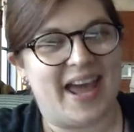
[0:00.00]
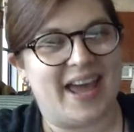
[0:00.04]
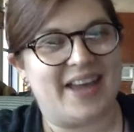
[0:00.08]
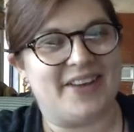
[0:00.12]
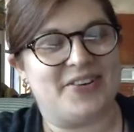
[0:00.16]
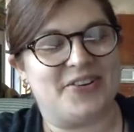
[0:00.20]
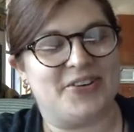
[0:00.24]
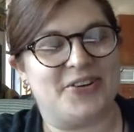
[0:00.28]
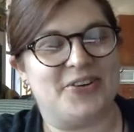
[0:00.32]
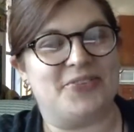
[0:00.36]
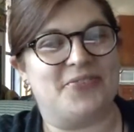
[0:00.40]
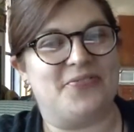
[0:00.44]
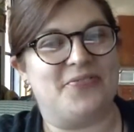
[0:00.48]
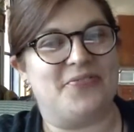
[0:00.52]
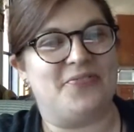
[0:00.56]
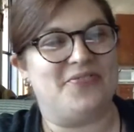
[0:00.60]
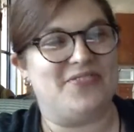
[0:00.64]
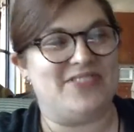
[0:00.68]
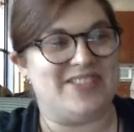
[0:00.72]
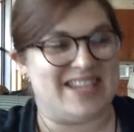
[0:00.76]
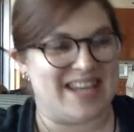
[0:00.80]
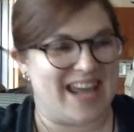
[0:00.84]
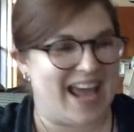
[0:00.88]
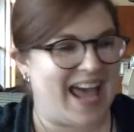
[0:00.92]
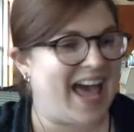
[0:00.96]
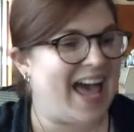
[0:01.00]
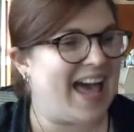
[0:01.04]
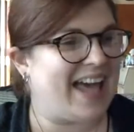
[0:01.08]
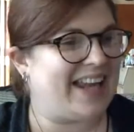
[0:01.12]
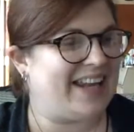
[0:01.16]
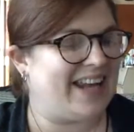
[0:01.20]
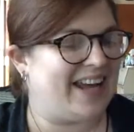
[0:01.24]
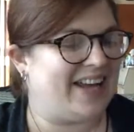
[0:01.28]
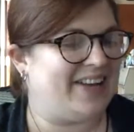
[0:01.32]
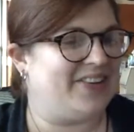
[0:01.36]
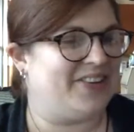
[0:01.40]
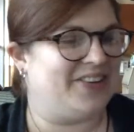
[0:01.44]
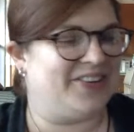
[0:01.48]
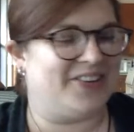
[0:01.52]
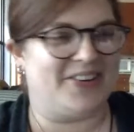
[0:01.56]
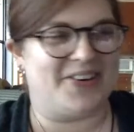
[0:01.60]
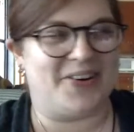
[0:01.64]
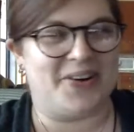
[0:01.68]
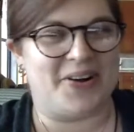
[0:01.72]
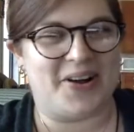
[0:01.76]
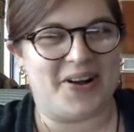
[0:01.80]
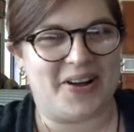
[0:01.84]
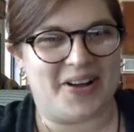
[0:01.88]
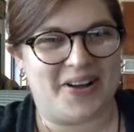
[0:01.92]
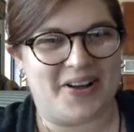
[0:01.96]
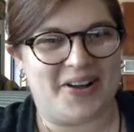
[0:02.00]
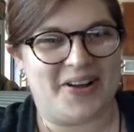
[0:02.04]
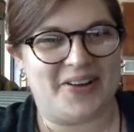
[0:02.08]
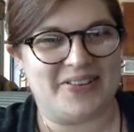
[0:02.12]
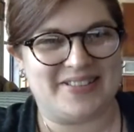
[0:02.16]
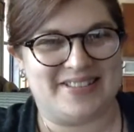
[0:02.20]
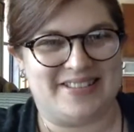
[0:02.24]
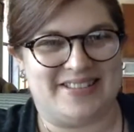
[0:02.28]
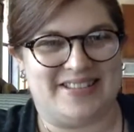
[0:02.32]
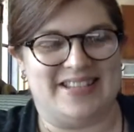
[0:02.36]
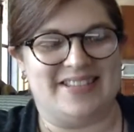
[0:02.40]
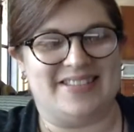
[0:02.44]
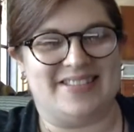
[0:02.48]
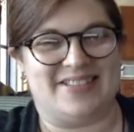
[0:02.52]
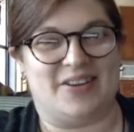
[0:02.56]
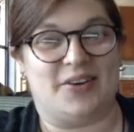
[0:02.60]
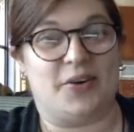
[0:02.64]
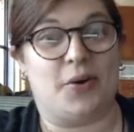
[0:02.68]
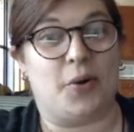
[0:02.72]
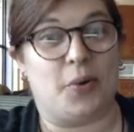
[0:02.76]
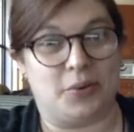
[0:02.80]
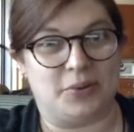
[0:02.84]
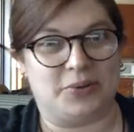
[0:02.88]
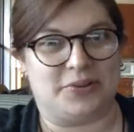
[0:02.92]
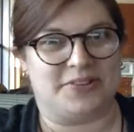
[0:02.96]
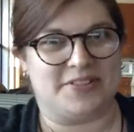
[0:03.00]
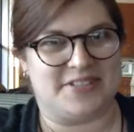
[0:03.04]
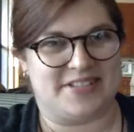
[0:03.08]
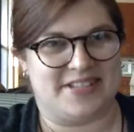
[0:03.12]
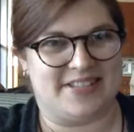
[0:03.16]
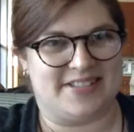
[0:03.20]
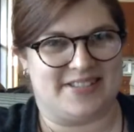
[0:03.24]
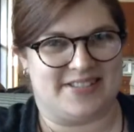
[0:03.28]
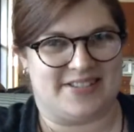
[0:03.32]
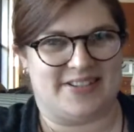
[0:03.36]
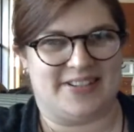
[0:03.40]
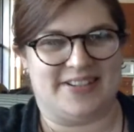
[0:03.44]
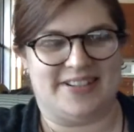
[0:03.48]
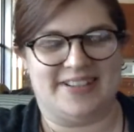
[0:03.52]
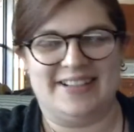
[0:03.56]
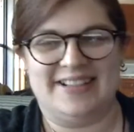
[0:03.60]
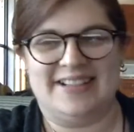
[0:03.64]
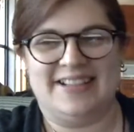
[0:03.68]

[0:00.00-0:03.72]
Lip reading: And her dad and her older sister.